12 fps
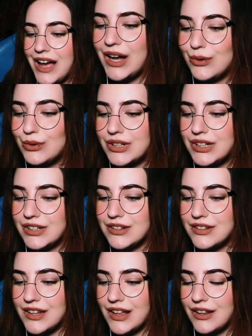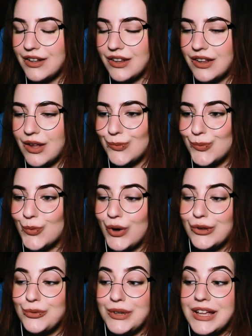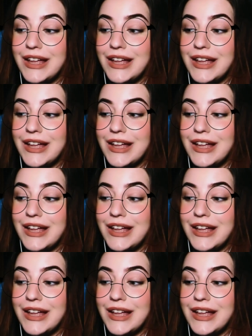I will tell you them when we